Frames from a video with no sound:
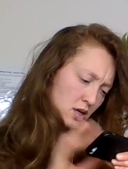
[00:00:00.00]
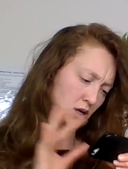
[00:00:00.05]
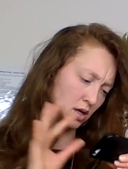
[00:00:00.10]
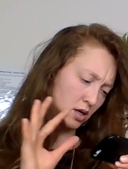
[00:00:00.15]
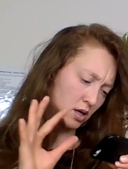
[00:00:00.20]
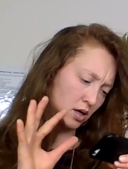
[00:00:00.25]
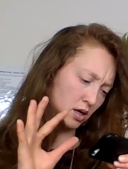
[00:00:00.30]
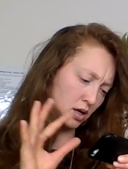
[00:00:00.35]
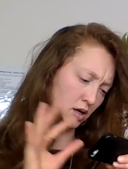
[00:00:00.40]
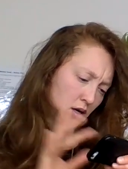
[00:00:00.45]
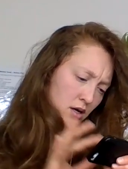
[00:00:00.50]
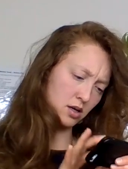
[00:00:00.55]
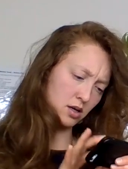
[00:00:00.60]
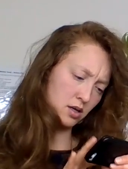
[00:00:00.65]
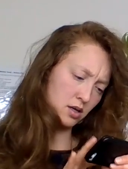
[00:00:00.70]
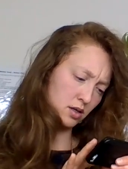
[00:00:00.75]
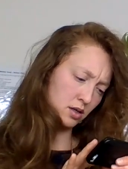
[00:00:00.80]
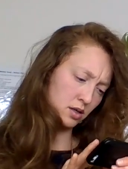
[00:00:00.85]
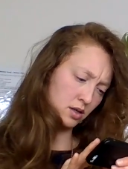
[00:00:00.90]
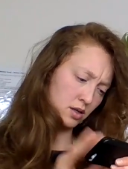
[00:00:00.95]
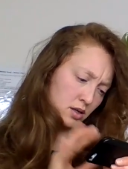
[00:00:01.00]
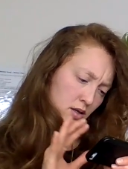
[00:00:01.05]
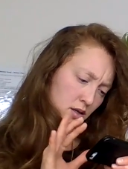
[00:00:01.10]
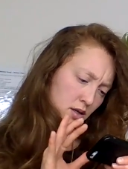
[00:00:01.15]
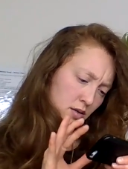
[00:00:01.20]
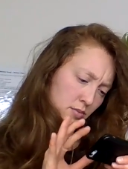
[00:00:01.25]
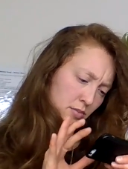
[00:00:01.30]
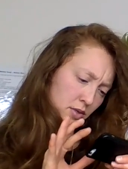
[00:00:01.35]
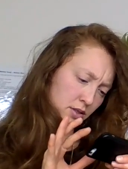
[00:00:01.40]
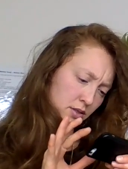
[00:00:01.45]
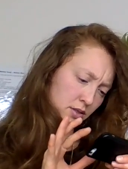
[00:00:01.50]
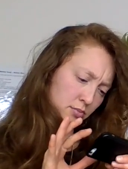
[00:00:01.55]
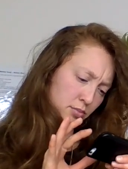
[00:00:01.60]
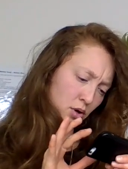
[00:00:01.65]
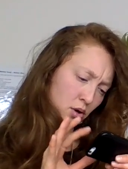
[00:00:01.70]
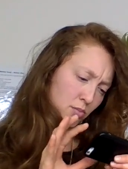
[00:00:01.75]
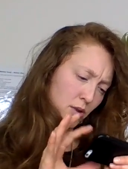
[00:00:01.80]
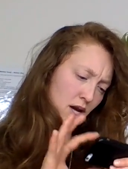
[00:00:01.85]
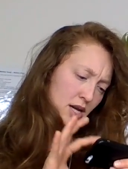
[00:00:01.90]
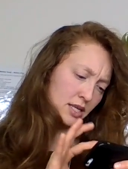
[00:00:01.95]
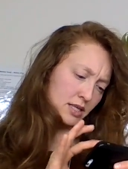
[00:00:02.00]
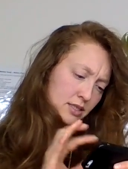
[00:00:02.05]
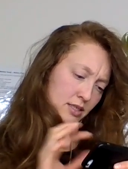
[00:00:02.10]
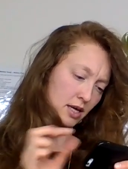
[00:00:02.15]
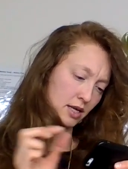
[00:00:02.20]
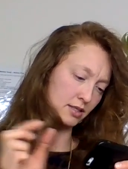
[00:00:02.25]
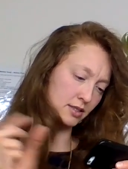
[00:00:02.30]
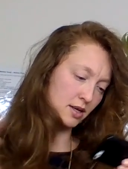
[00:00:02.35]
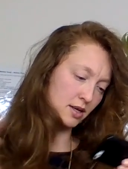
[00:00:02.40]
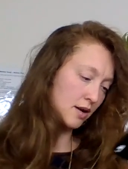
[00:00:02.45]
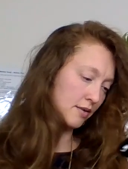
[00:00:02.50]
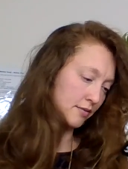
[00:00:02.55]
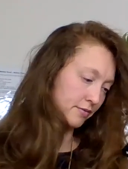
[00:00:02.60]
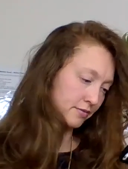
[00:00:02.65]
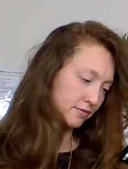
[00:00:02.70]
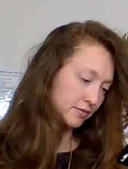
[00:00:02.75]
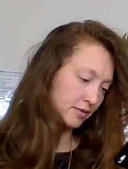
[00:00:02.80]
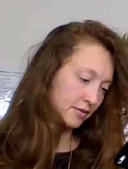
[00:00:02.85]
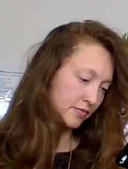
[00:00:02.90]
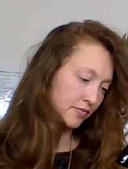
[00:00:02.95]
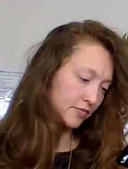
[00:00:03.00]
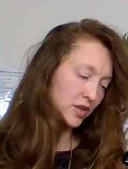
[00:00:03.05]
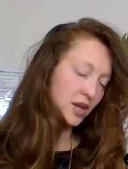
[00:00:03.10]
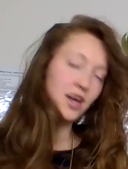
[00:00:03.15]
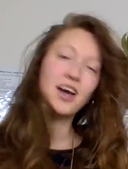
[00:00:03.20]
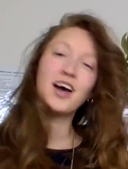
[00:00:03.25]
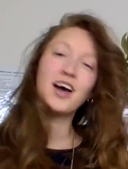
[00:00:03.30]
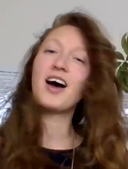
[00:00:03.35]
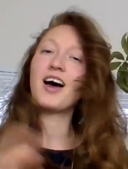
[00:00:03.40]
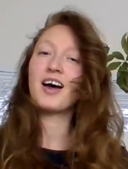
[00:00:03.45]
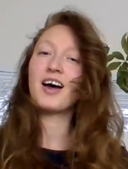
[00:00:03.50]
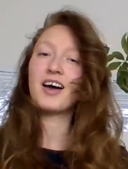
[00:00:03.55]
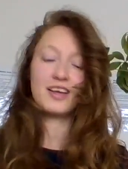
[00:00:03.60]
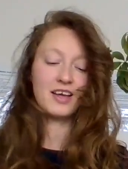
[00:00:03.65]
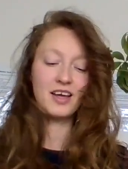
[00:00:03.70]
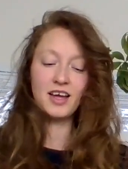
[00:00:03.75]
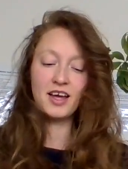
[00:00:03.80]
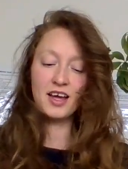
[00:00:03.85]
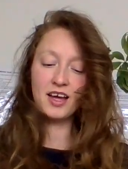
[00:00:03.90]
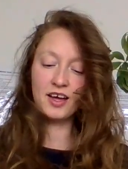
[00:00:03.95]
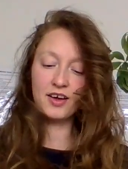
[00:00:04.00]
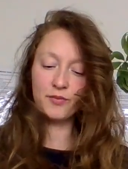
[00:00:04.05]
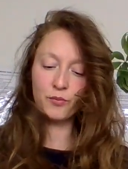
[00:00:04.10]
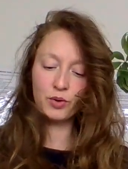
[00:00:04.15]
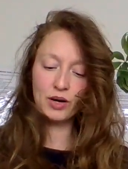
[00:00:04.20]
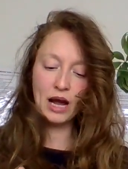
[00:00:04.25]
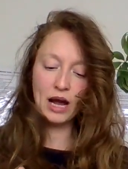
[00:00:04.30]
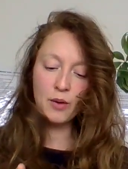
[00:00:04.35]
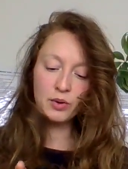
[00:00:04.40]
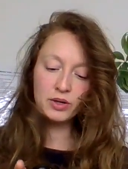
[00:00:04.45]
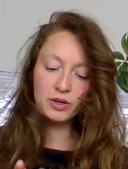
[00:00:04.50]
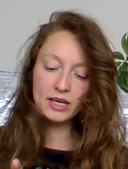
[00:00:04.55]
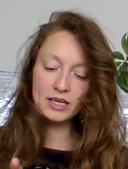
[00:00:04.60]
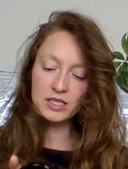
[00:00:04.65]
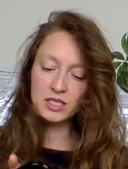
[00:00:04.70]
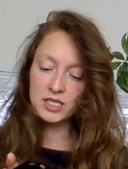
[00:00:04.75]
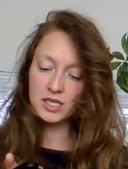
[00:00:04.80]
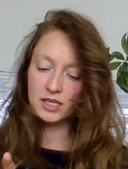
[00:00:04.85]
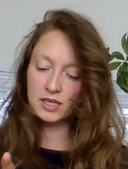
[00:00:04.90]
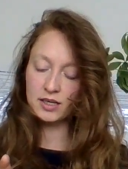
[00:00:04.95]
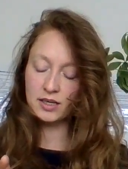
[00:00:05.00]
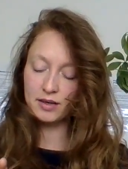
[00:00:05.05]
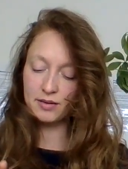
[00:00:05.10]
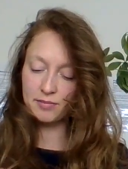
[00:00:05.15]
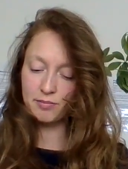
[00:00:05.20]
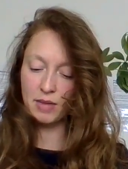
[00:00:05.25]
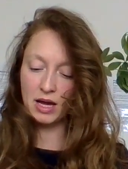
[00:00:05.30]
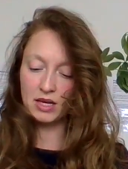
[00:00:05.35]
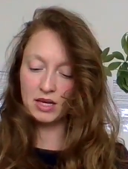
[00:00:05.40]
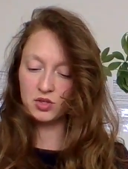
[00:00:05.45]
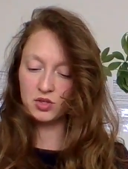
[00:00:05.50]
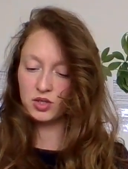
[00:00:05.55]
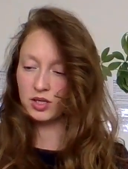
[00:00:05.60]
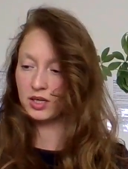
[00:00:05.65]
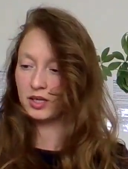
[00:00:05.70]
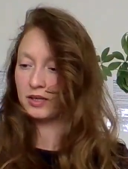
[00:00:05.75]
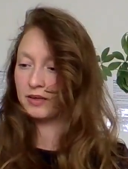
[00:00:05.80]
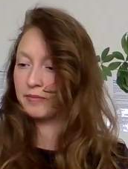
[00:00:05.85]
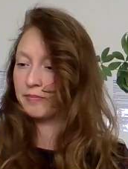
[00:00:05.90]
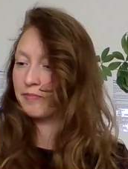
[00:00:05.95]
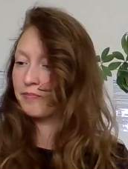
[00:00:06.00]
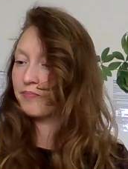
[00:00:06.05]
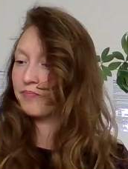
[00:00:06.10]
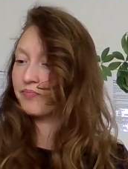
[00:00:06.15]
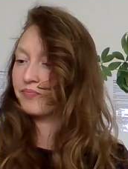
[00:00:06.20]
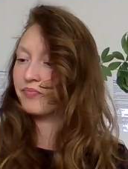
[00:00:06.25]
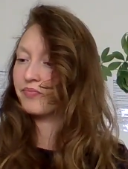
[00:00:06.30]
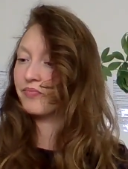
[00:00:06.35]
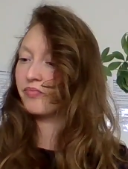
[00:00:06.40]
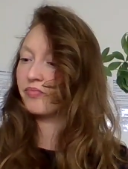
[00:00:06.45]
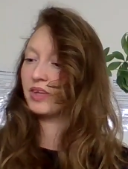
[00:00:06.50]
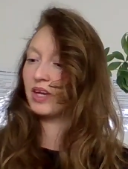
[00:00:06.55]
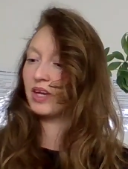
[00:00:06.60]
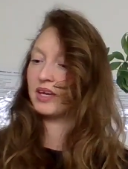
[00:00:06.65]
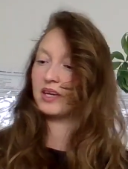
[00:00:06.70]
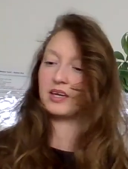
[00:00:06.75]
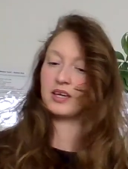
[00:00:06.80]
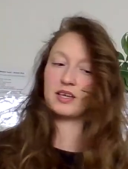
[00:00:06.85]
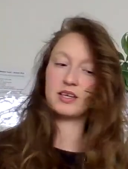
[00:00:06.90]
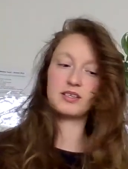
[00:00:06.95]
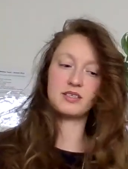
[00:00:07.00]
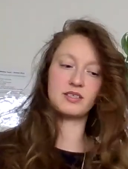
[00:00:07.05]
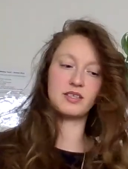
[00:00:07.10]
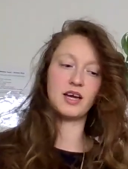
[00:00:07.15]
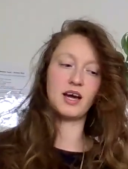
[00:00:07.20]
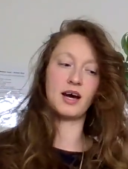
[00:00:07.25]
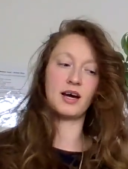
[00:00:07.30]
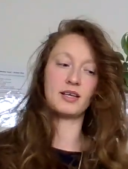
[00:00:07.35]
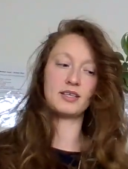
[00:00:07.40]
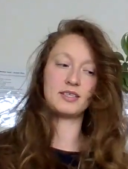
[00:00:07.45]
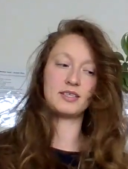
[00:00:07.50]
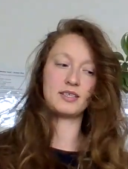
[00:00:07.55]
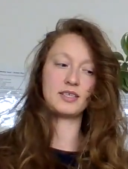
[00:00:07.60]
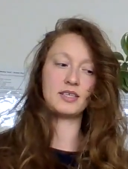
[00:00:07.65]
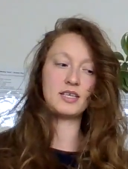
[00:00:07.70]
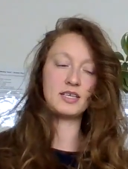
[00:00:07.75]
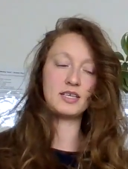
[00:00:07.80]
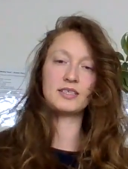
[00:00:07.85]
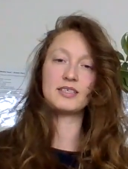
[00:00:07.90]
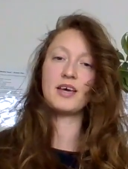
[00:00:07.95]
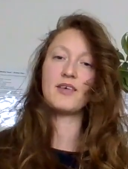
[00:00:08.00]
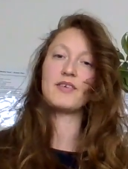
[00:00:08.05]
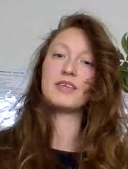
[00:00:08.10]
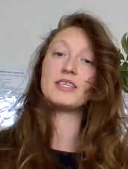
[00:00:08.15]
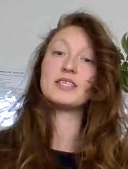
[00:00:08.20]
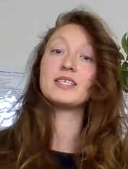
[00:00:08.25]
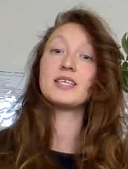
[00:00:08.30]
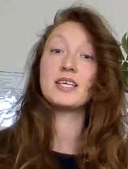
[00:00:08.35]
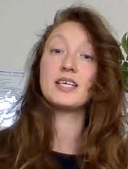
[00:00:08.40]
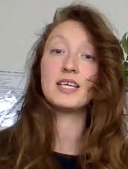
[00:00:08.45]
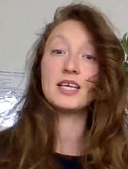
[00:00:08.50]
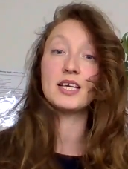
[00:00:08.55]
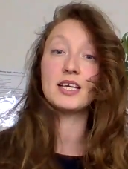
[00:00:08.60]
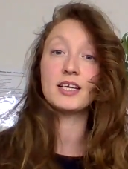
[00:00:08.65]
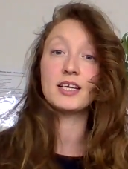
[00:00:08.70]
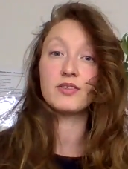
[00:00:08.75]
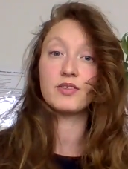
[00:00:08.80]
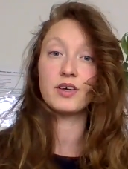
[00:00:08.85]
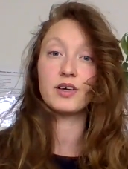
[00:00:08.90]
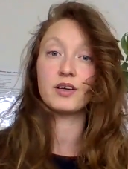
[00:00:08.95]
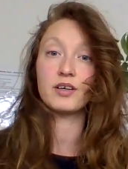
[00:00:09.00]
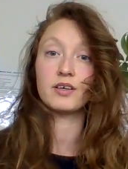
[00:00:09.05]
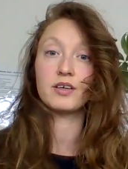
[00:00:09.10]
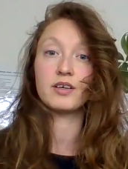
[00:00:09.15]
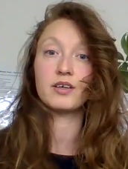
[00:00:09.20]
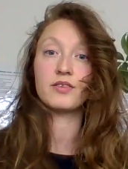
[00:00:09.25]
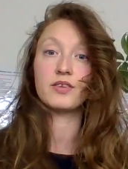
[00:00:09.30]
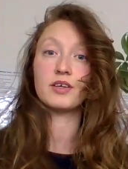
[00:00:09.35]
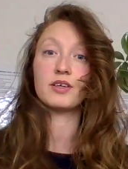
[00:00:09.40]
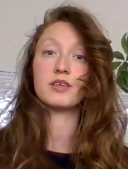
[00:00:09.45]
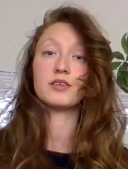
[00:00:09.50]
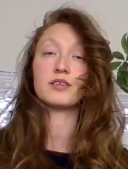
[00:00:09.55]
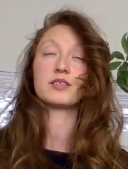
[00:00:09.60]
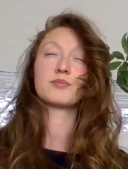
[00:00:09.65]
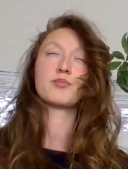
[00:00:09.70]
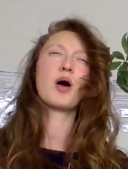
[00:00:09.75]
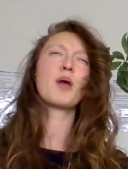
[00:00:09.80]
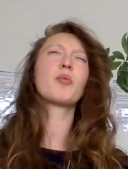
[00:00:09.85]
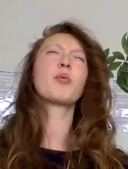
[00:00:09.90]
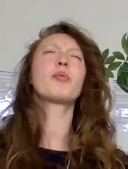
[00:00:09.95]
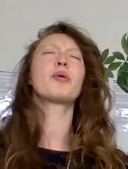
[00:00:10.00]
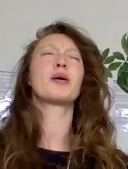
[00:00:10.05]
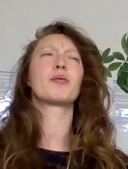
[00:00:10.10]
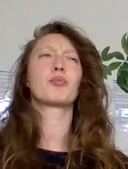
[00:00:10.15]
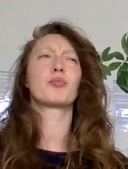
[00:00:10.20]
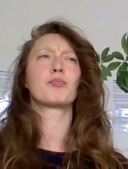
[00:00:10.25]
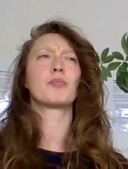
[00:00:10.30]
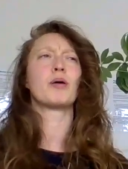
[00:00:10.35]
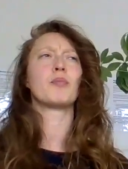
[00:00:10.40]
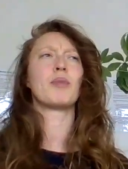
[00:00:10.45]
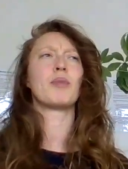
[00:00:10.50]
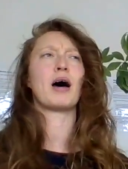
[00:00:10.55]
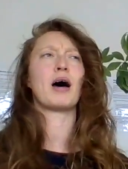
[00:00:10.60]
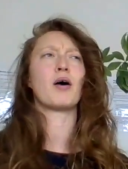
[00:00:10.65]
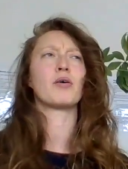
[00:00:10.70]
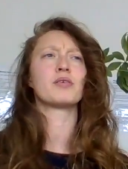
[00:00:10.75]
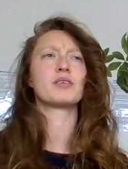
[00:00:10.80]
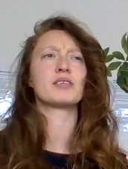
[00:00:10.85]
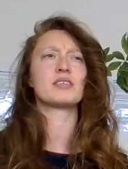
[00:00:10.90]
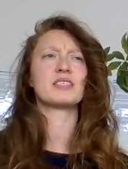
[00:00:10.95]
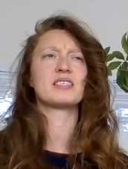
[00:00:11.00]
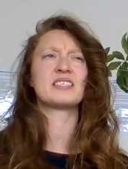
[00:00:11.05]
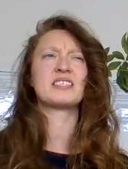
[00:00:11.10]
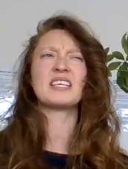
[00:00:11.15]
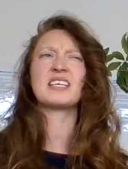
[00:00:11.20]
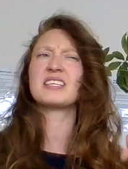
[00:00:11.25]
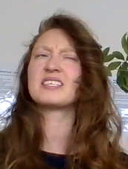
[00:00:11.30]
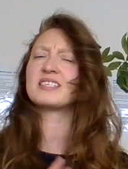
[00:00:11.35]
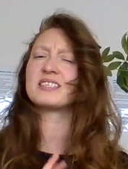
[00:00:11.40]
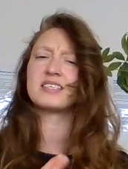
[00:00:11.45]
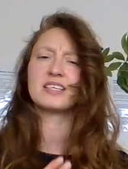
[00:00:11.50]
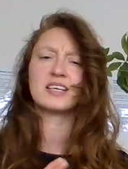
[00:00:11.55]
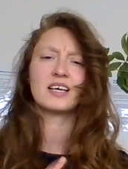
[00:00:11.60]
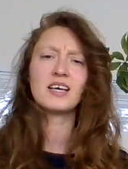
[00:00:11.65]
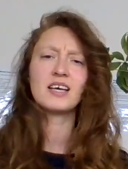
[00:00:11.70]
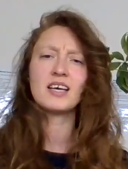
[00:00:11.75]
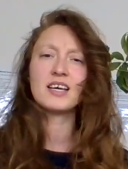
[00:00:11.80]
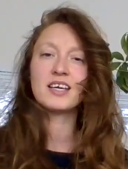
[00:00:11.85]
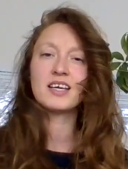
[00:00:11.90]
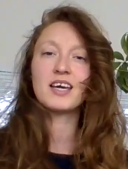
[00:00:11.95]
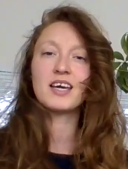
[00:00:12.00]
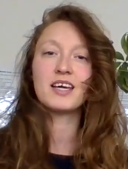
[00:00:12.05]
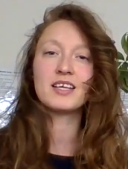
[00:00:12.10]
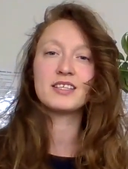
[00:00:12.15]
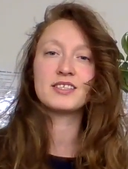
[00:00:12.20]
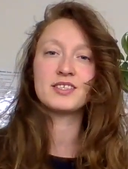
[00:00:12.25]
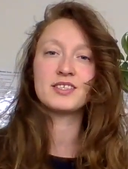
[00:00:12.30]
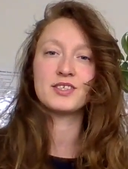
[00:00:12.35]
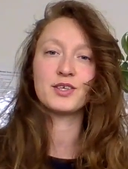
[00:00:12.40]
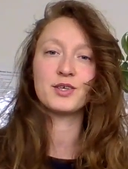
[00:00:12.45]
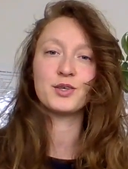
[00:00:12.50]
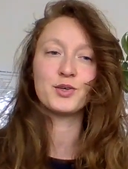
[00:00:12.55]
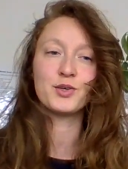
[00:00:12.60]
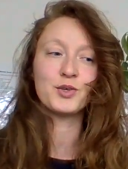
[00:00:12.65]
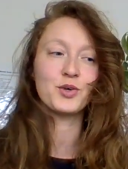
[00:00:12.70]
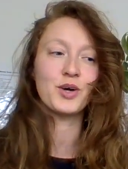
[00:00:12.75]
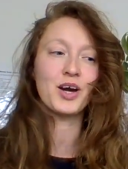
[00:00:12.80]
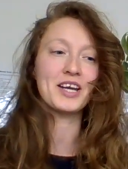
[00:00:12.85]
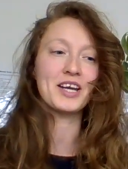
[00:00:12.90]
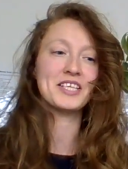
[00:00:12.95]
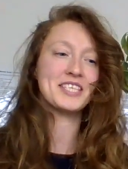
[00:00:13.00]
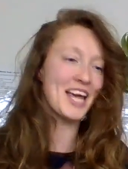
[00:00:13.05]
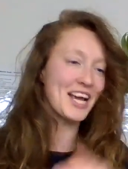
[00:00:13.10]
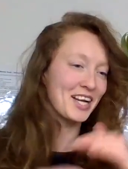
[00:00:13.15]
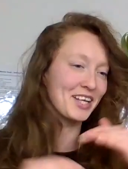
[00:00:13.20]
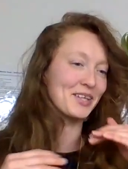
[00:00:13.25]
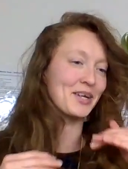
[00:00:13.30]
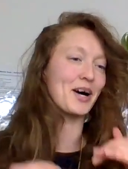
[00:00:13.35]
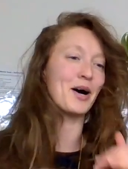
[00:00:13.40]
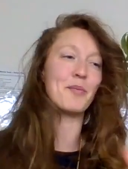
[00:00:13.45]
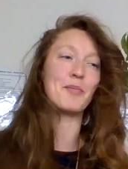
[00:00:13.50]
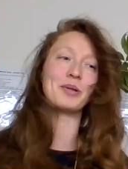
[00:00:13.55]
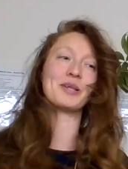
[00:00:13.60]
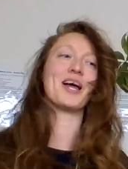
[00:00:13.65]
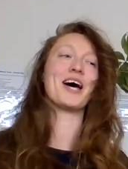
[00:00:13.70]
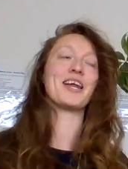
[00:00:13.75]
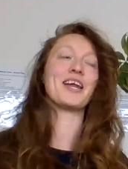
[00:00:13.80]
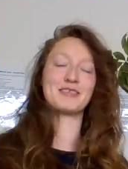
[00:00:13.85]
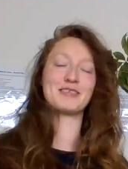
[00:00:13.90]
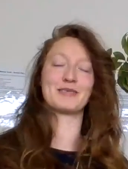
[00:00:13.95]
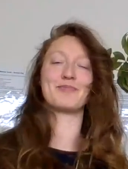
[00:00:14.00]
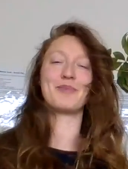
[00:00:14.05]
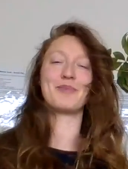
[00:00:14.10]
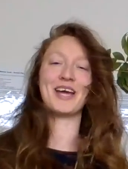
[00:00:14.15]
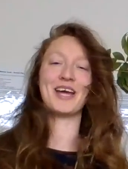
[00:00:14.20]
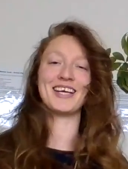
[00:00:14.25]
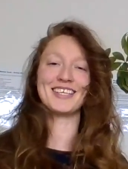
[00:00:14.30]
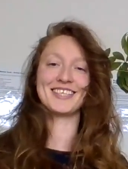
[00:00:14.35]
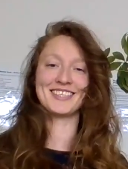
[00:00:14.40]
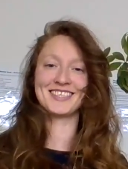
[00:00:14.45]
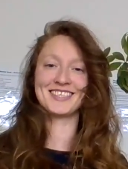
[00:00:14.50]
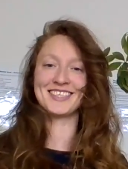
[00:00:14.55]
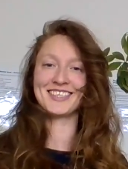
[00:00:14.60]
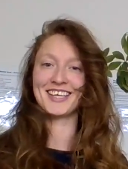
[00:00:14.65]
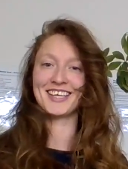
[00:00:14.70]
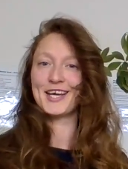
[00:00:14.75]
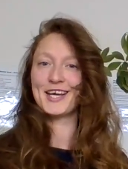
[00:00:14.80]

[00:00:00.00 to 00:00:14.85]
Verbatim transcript: Uh, Mr. Bjornberry signs off. Uh, what I would like to mention is that in 7D, there, there's probably a, about six kids who kind of take up a lot of space